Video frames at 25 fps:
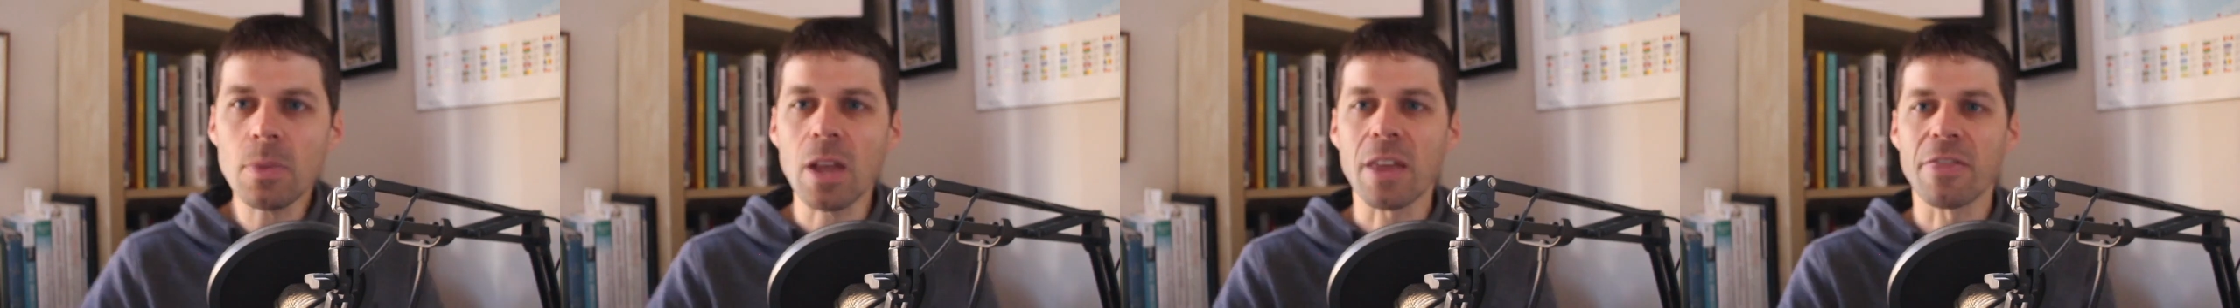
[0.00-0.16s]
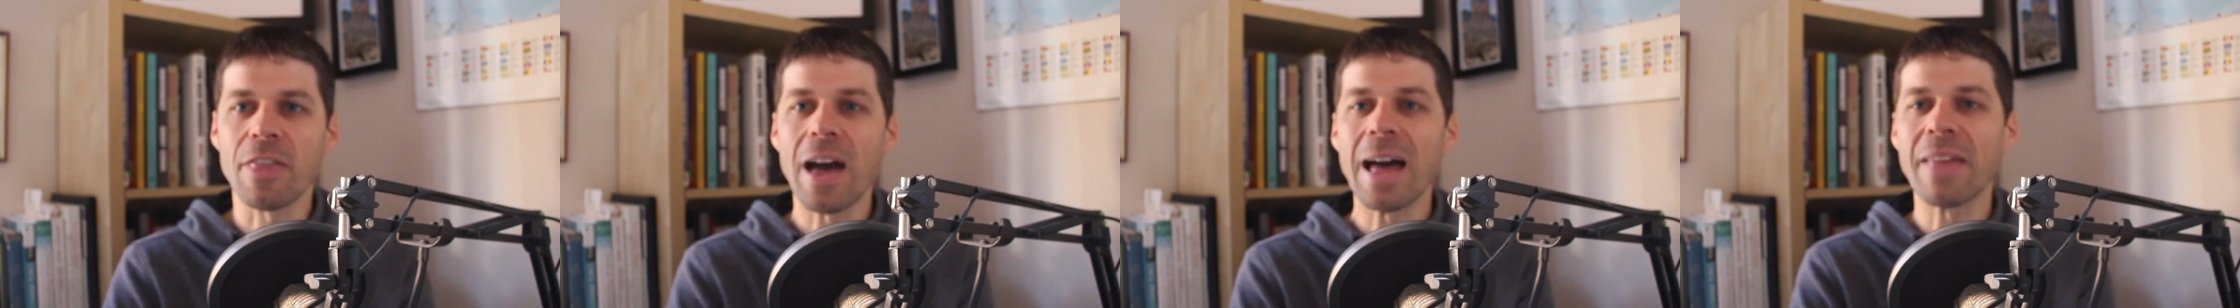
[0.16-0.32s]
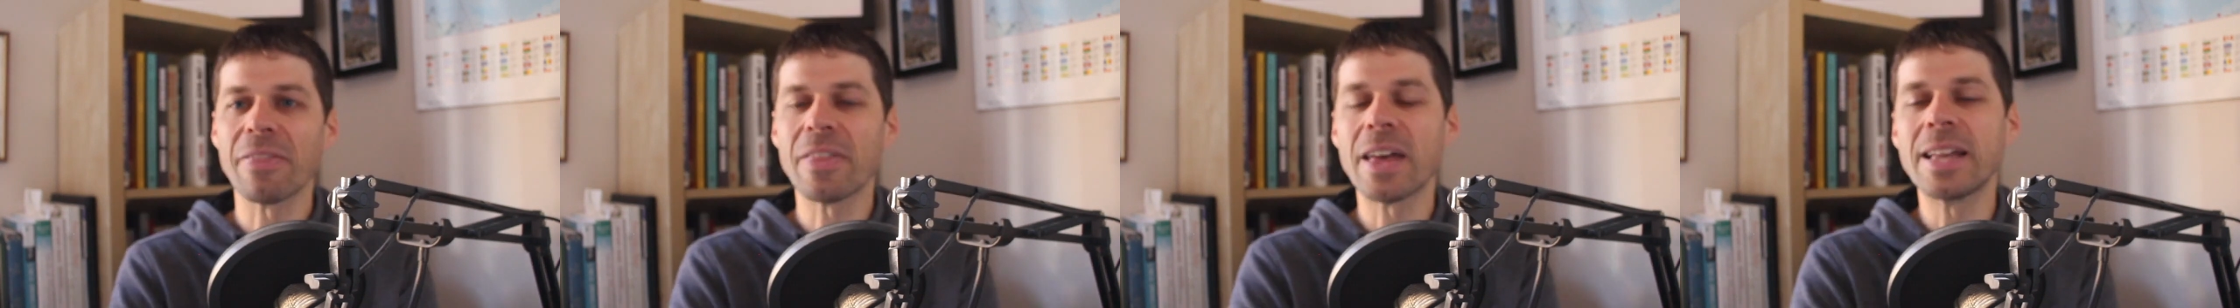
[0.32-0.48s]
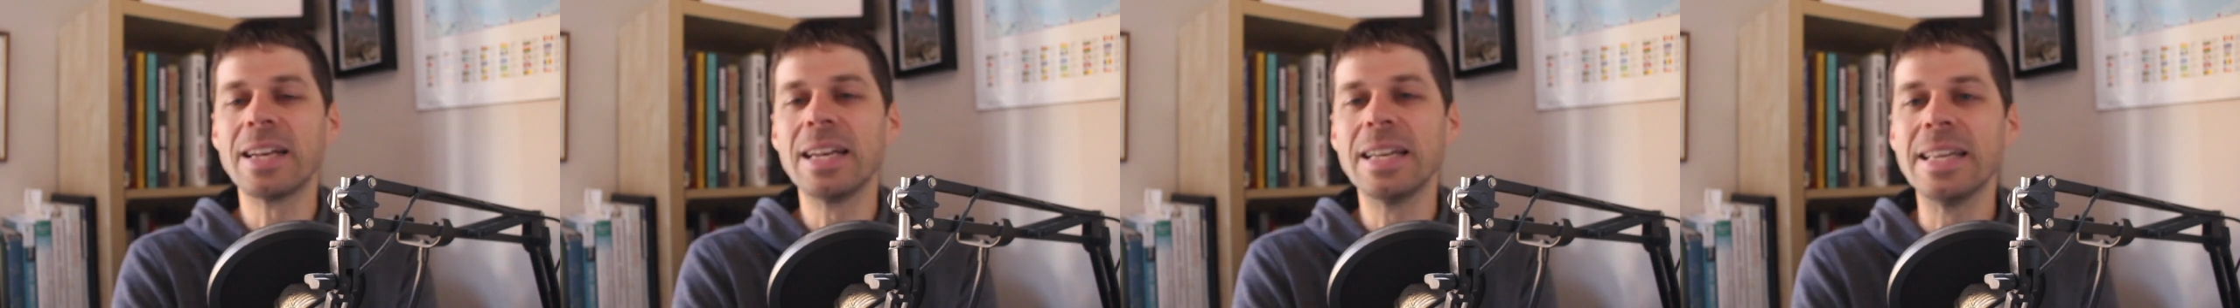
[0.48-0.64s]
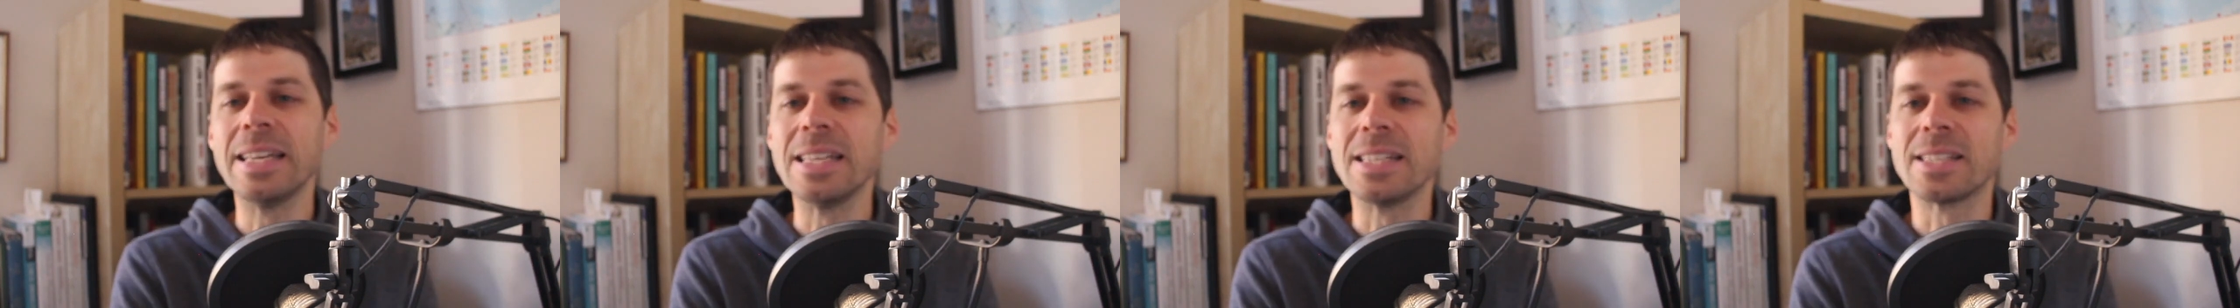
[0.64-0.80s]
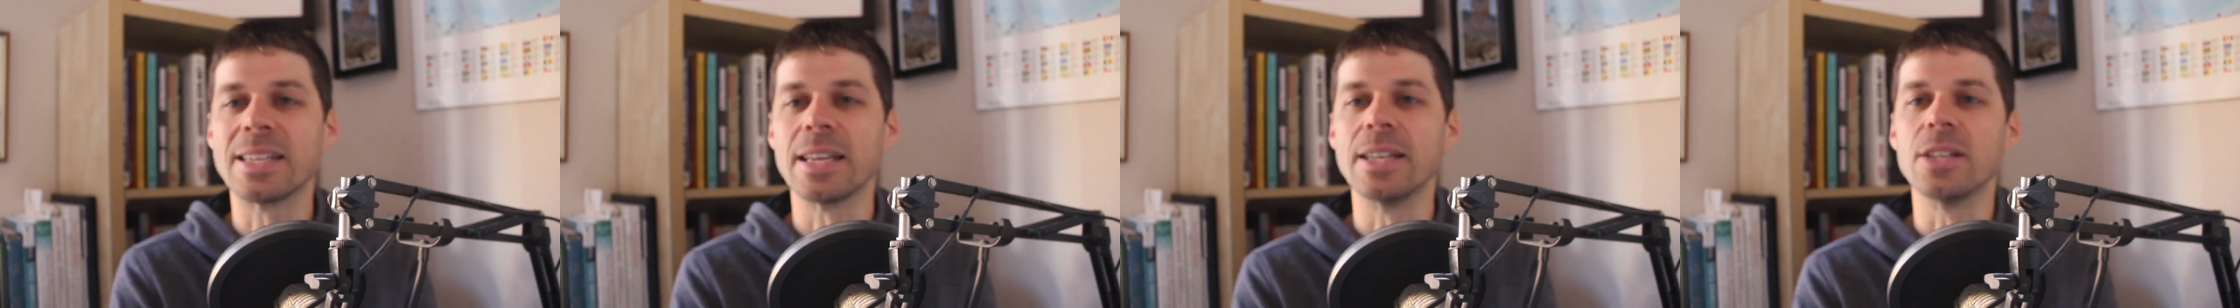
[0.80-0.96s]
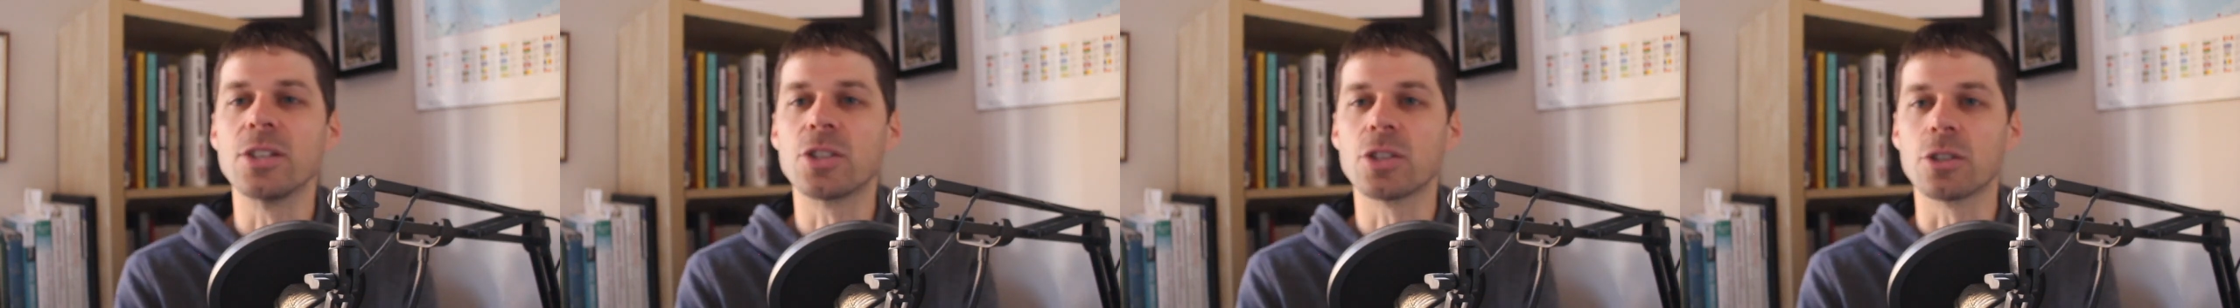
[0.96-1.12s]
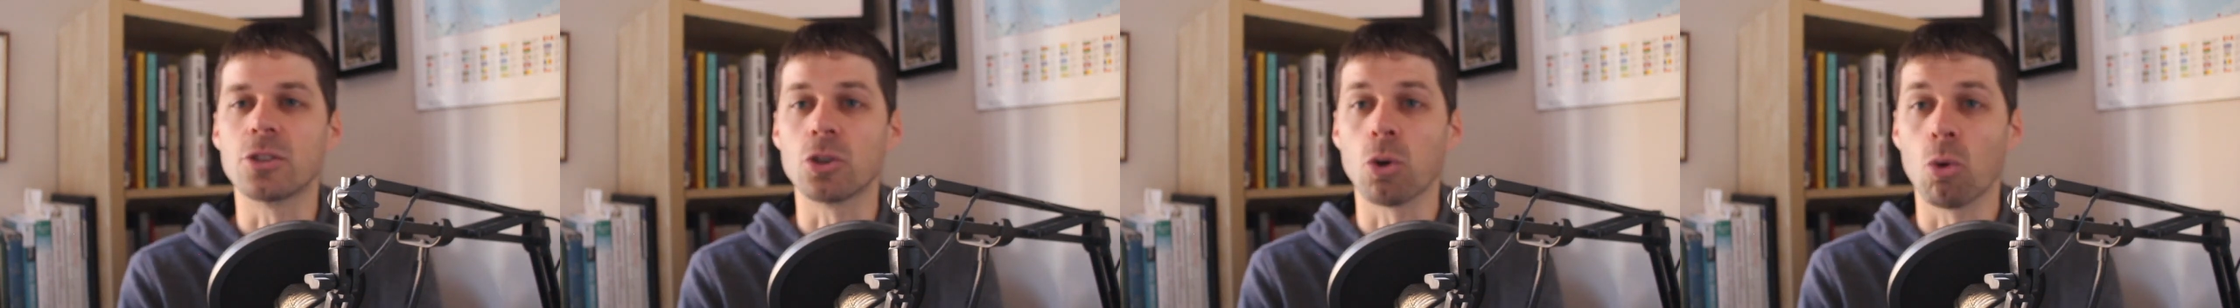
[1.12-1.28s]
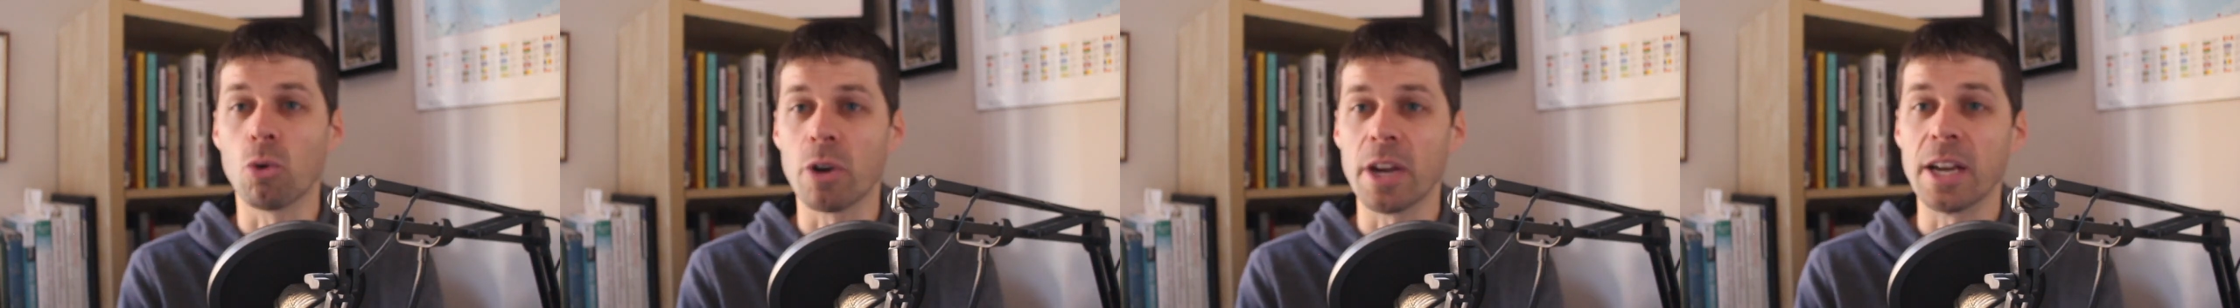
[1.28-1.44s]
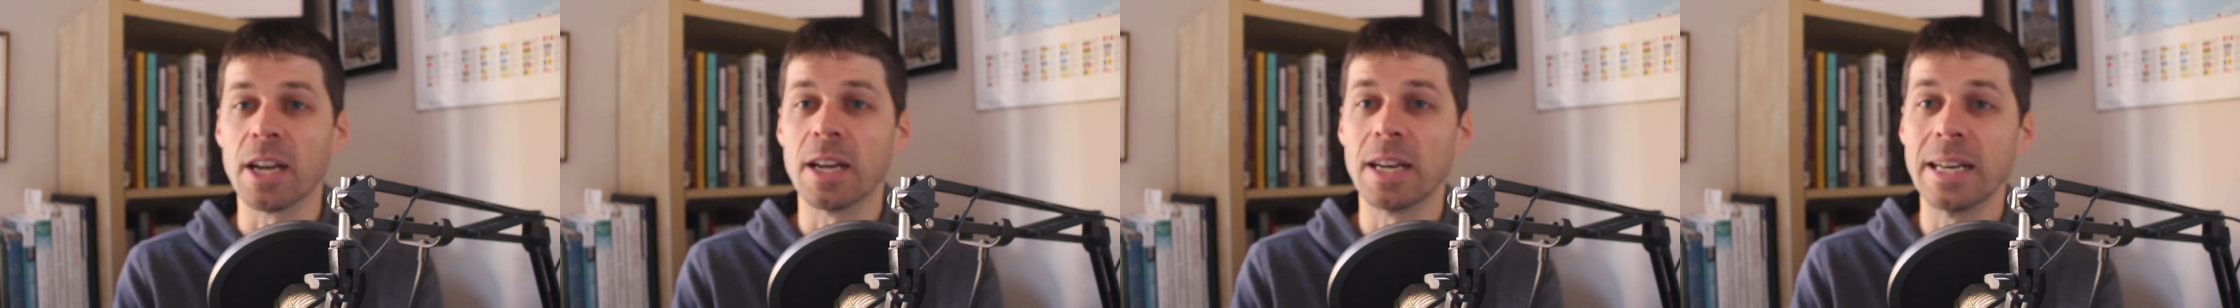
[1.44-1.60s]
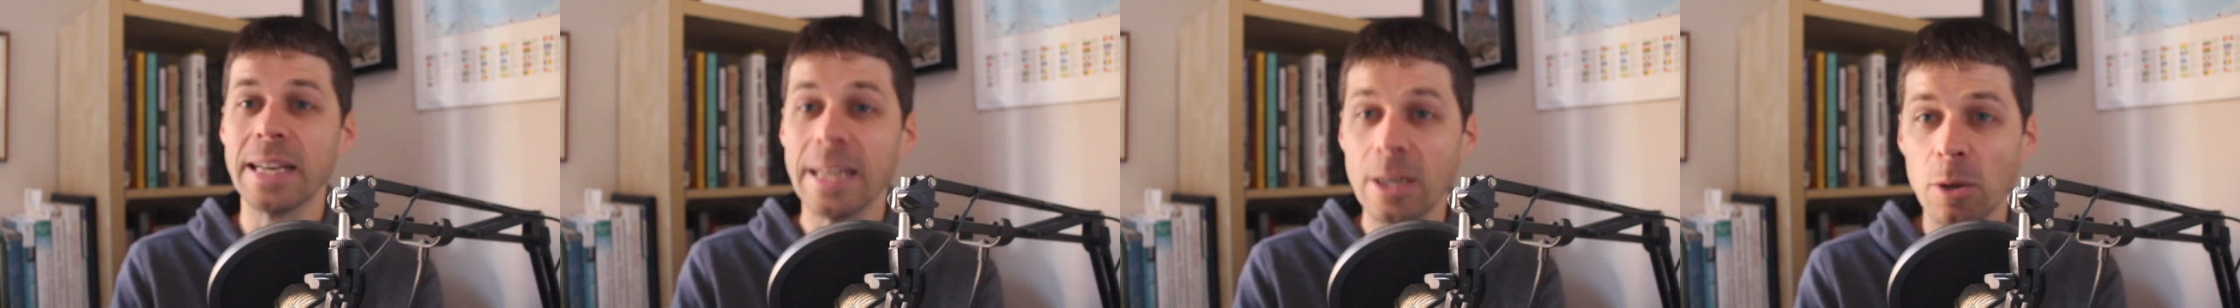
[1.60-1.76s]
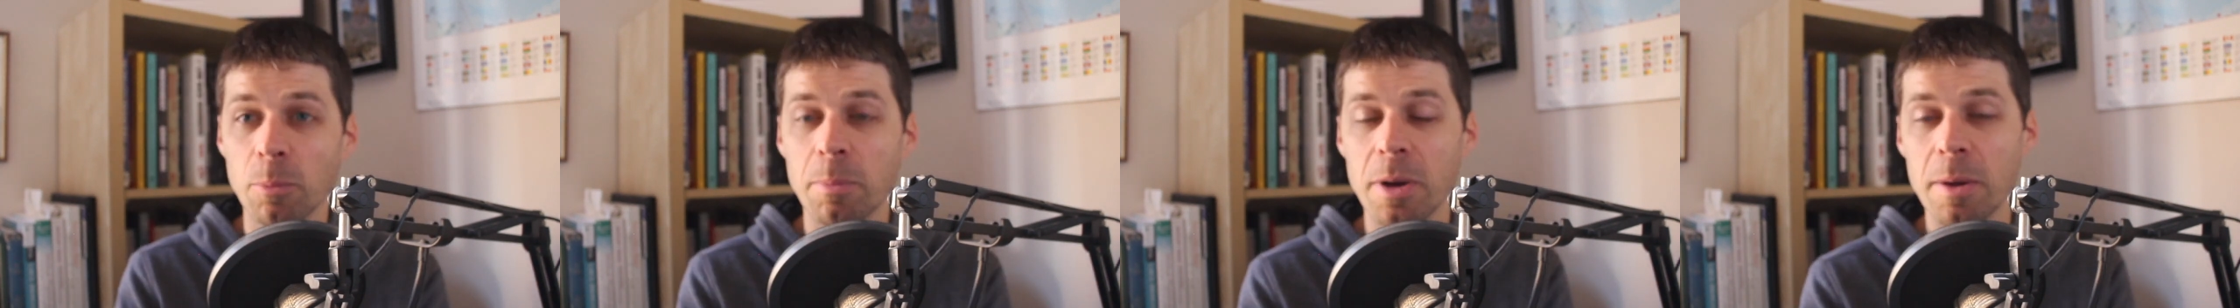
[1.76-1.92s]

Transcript: that then leads into talking a little